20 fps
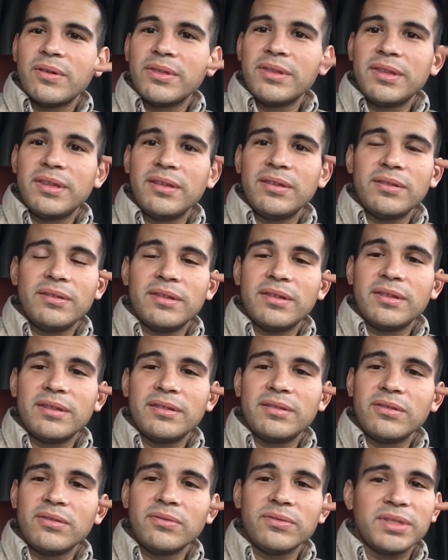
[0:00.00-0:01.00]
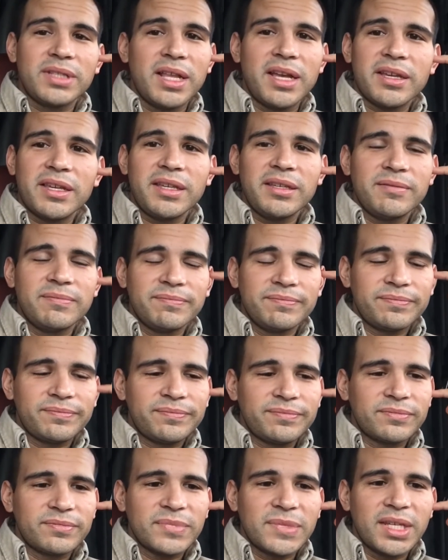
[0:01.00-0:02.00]
this dude was lucky.
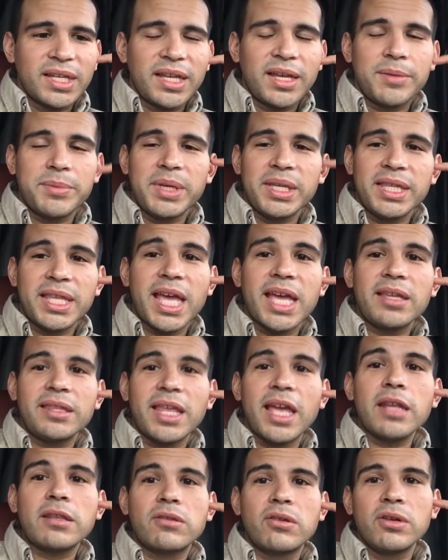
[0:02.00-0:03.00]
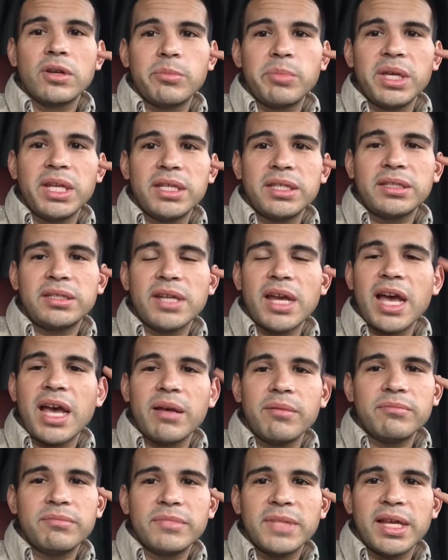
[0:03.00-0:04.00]
I mean, that could have been his
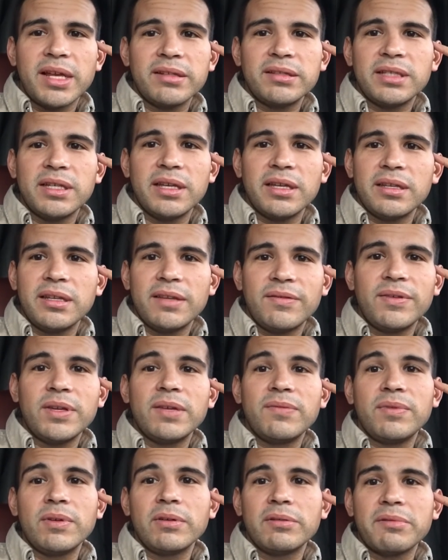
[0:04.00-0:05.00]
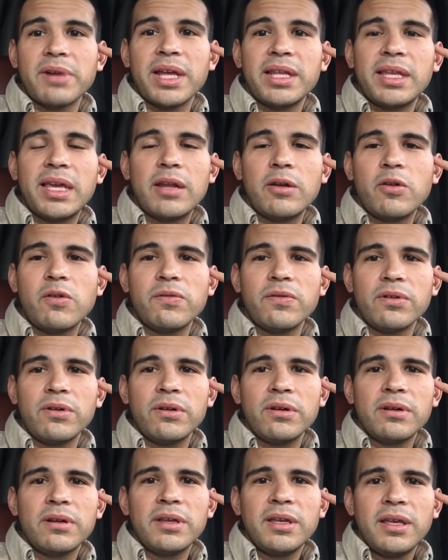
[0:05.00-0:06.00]
job. That was it. If he would have ran that
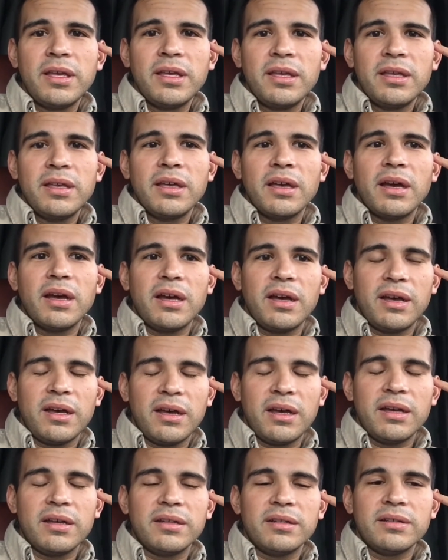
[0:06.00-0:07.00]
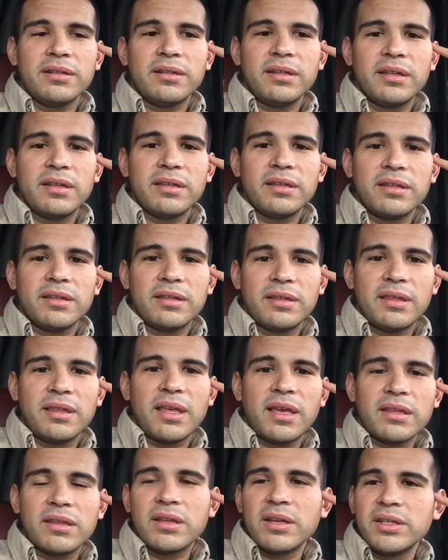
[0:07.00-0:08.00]
over on
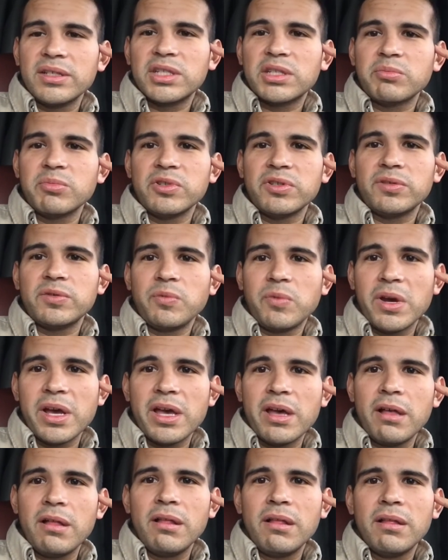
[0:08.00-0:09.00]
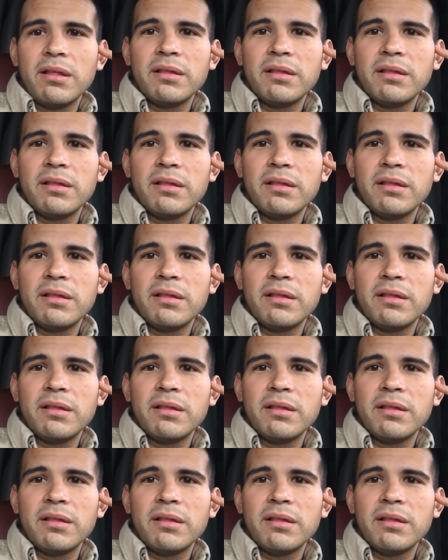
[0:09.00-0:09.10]
that customer's well,